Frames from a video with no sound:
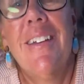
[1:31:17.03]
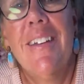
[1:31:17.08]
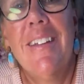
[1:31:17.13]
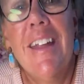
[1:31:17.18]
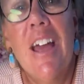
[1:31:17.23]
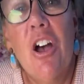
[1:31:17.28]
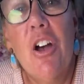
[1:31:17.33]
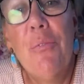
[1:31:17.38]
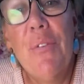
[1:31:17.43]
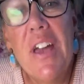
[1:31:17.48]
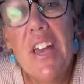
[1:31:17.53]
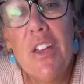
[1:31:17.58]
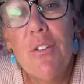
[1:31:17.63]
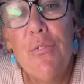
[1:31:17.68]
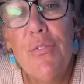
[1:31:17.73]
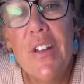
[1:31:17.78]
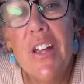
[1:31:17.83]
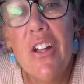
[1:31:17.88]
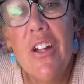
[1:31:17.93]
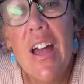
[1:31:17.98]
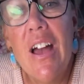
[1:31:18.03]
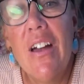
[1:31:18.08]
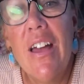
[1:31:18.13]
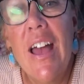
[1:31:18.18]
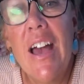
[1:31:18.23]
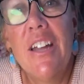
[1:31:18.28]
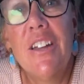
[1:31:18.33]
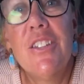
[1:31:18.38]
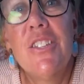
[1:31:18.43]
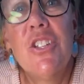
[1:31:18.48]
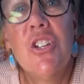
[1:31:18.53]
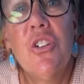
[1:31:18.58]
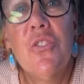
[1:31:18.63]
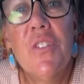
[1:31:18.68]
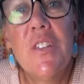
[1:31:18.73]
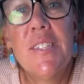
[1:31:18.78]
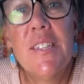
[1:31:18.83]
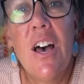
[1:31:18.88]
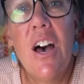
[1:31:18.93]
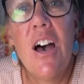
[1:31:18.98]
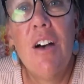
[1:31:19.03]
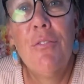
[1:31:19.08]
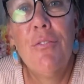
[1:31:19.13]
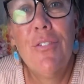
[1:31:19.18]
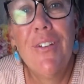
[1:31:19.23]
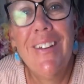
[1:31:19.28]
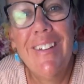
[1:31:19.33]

Now, if I could figure out how to turn this off.